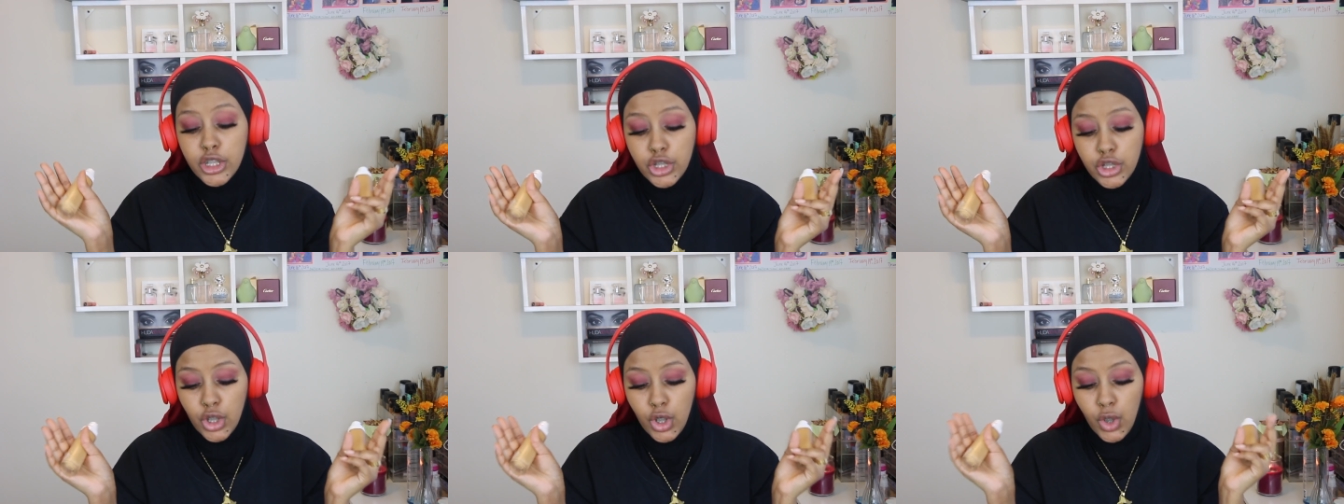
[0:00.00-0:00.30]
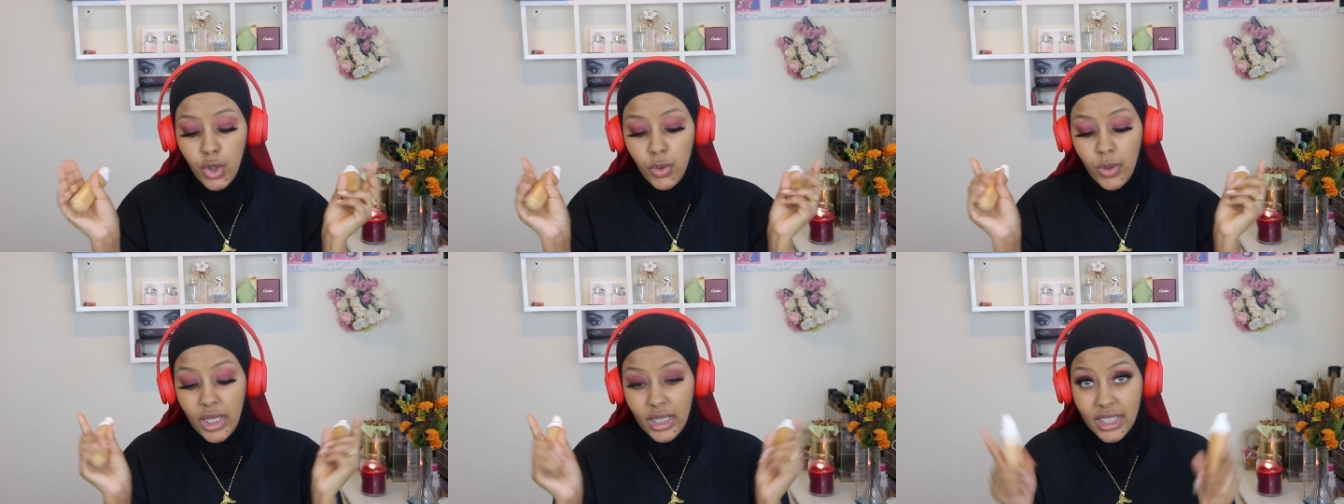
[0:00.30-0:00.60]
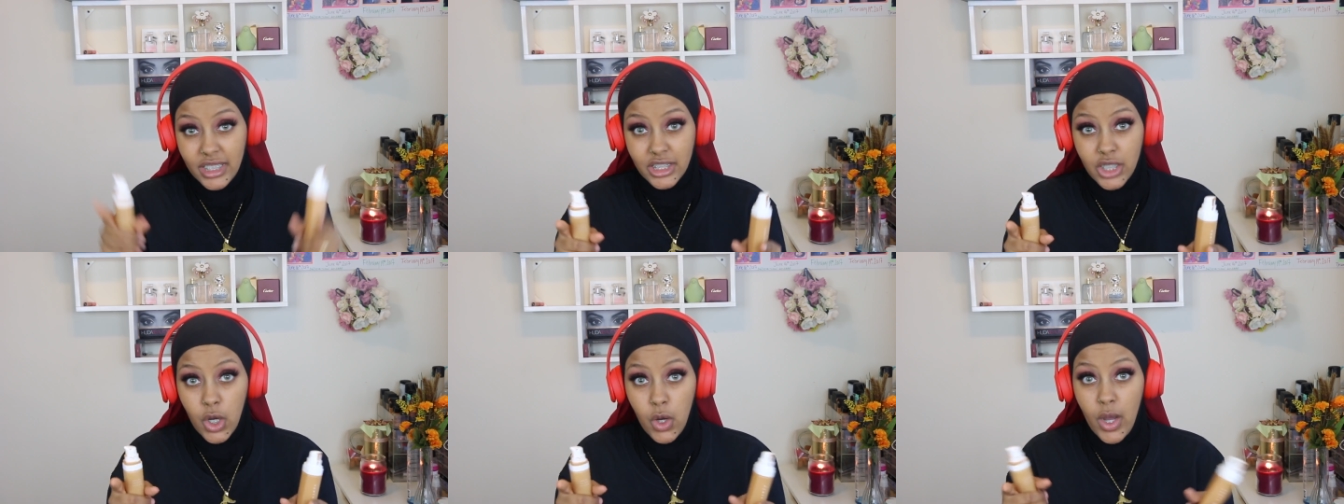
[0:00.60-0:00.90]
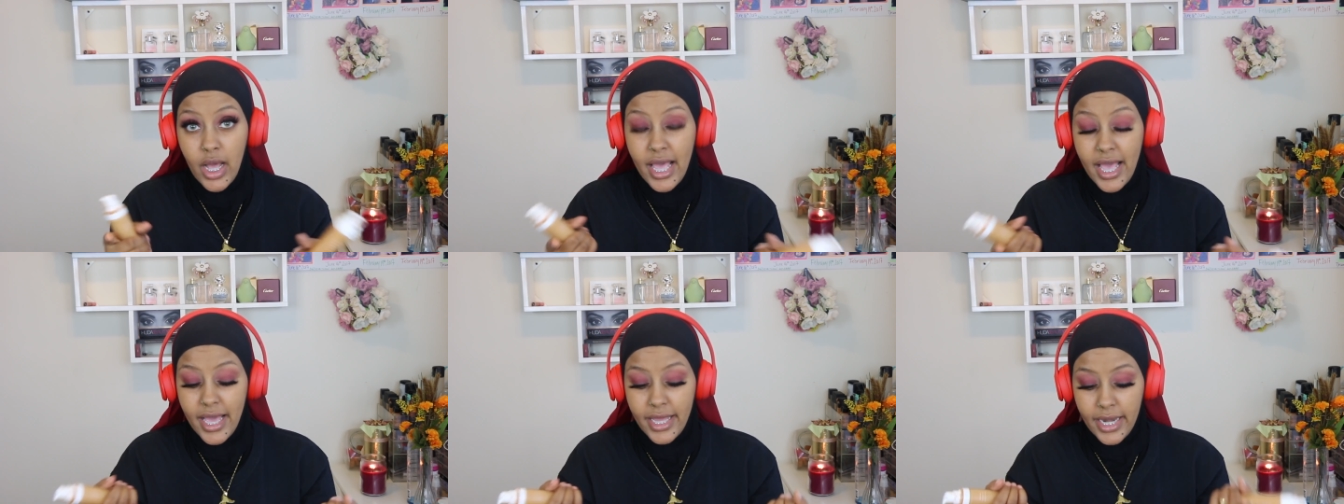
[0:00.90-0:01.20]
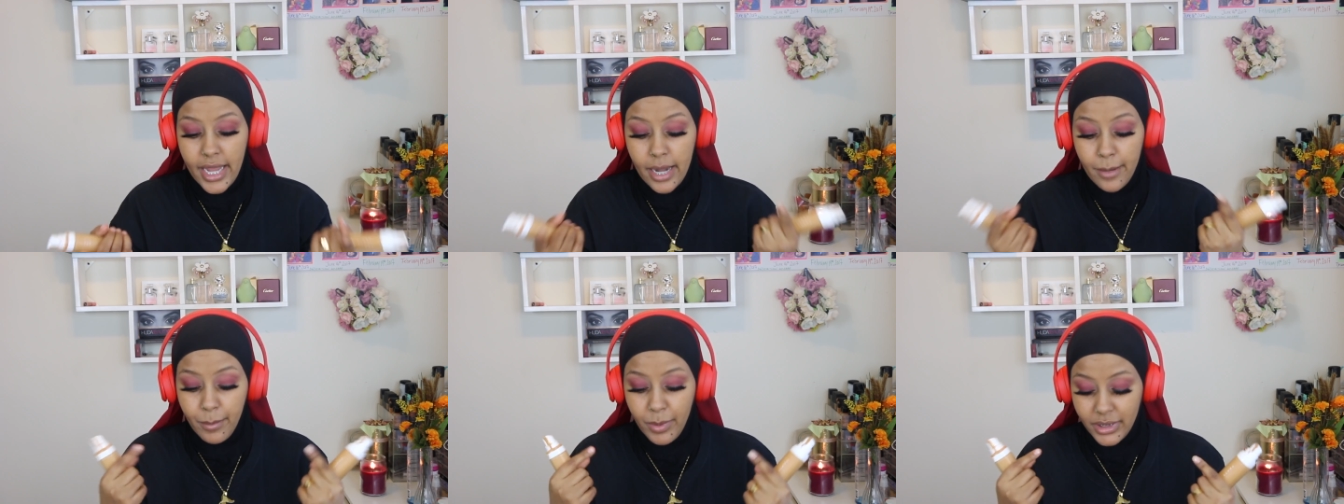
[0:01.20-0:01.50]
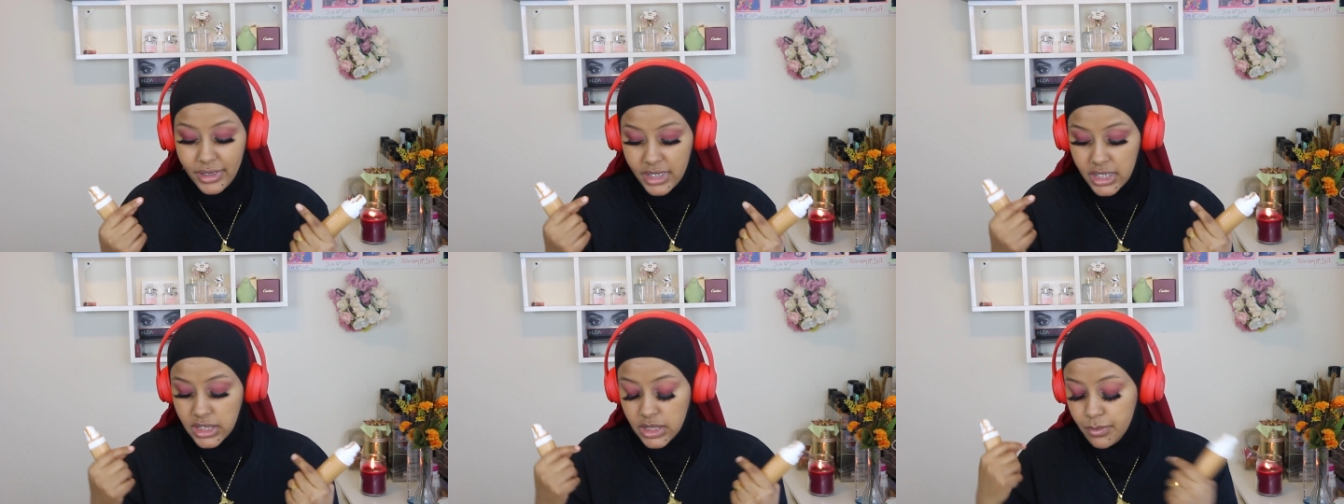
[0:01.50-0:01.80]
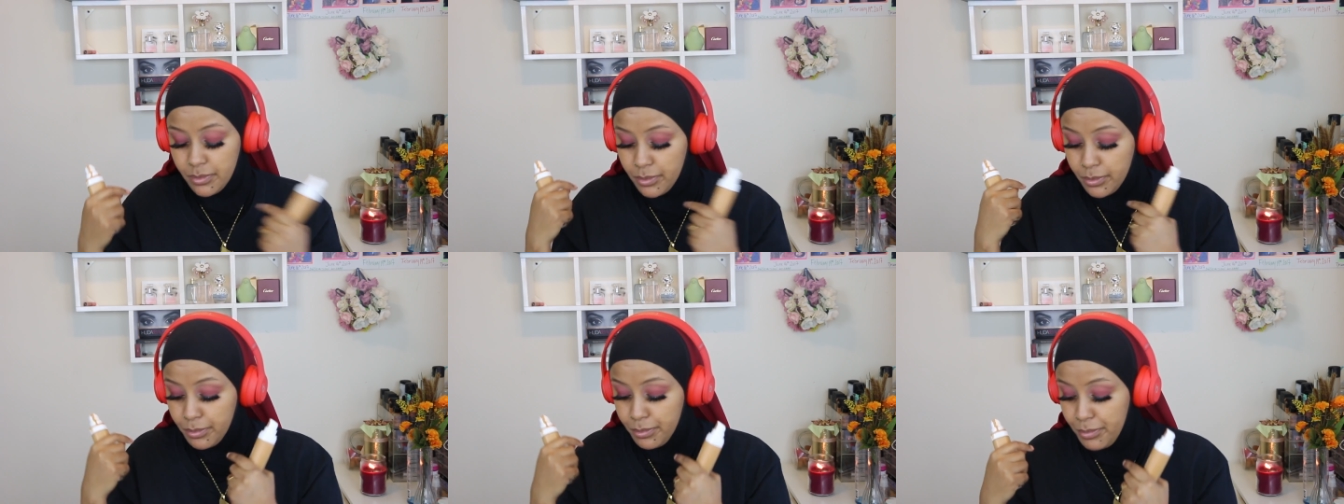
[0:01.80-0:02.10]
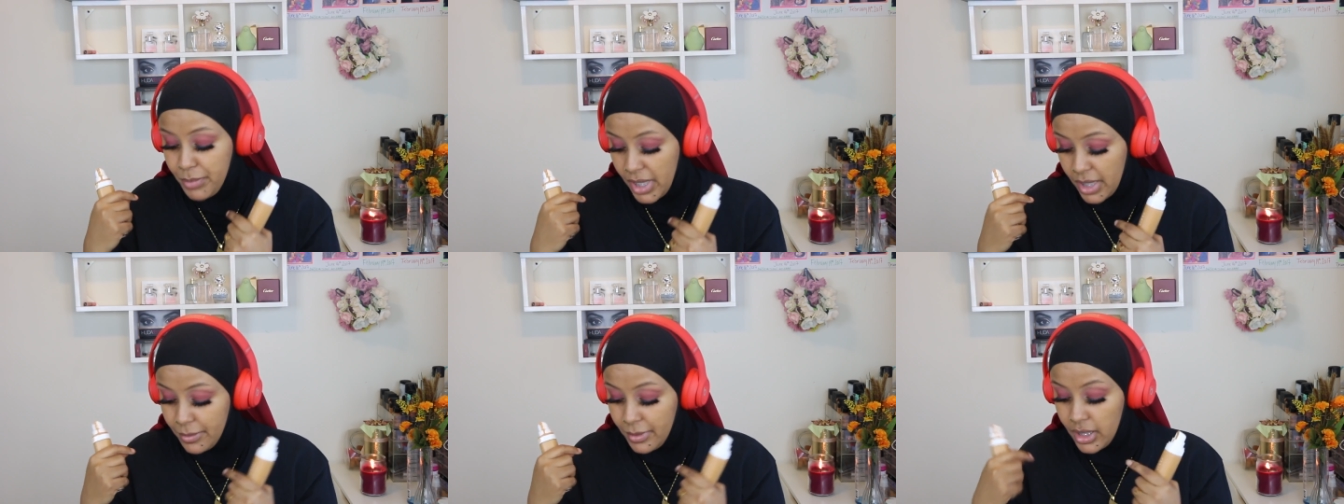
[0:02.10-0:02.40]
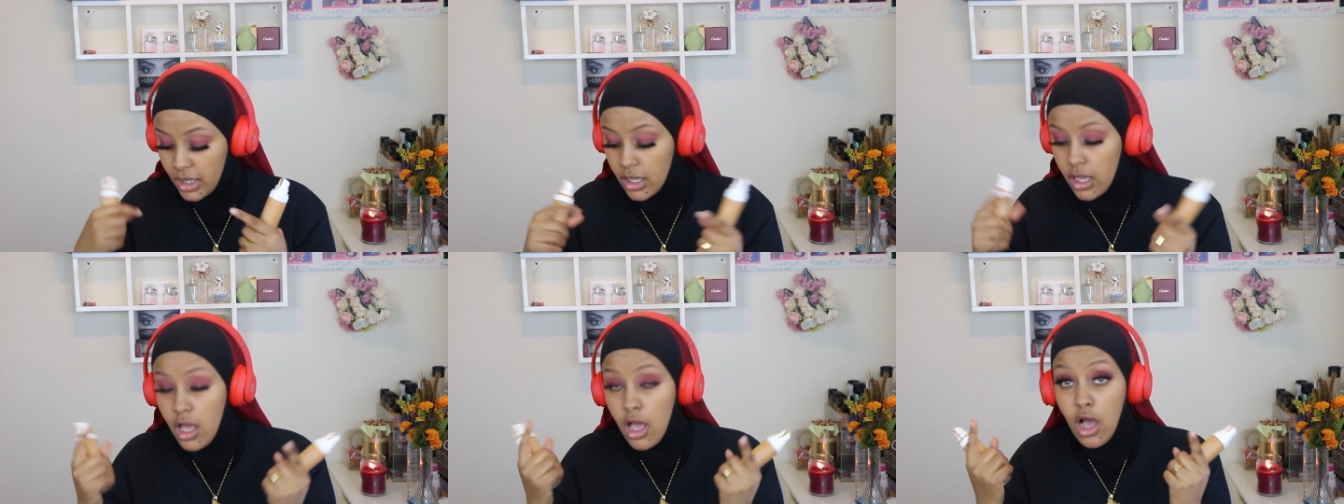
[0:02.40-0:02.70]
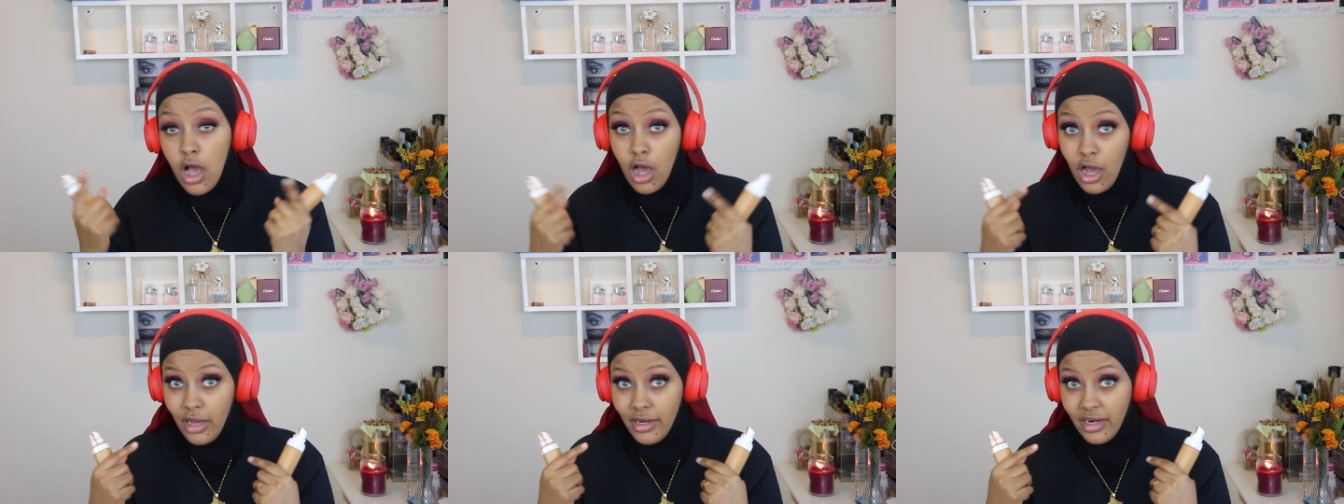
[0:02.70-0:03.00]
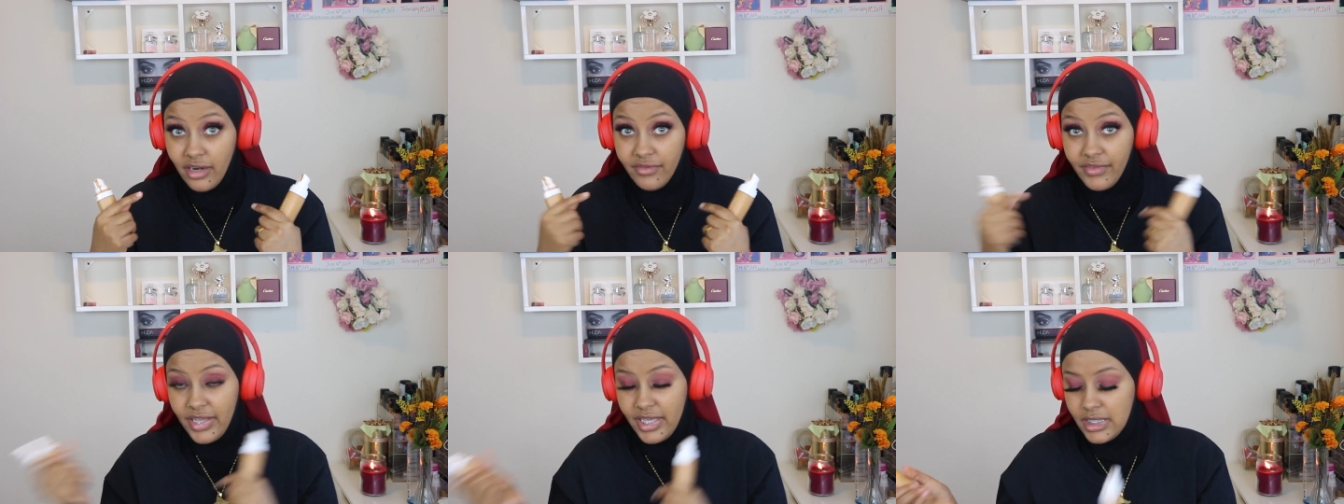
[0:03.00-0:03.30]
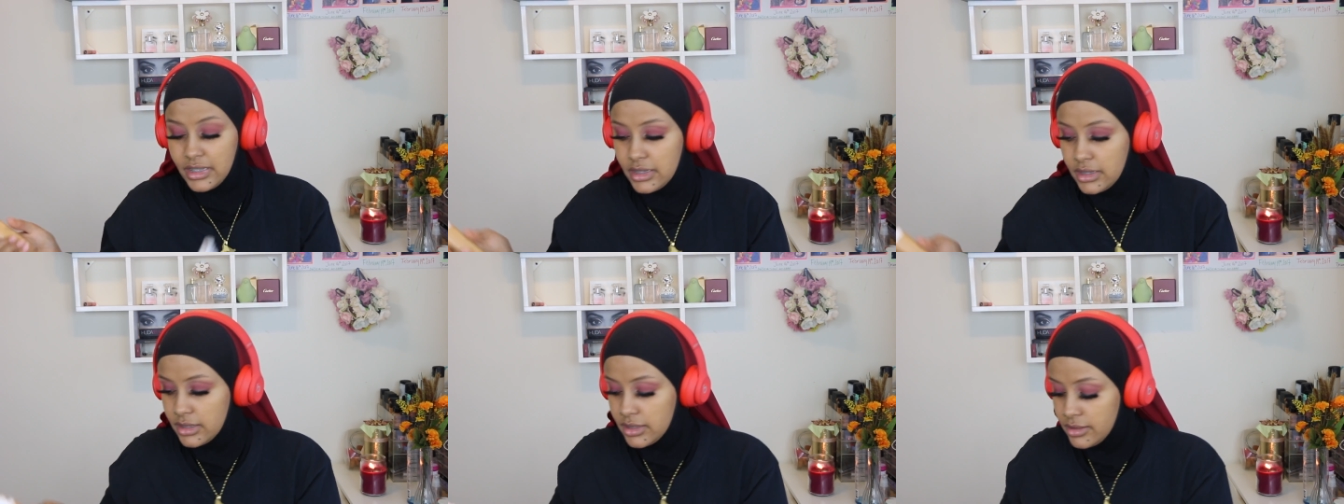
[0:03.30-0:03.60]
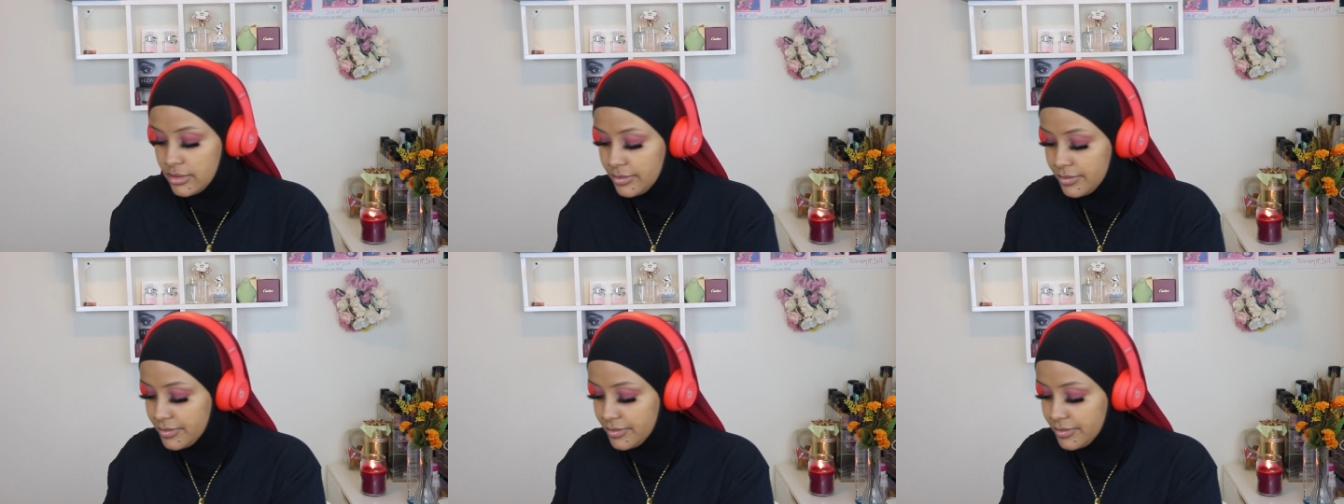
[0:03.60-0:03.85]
So let's go ahead and put this baby on our face.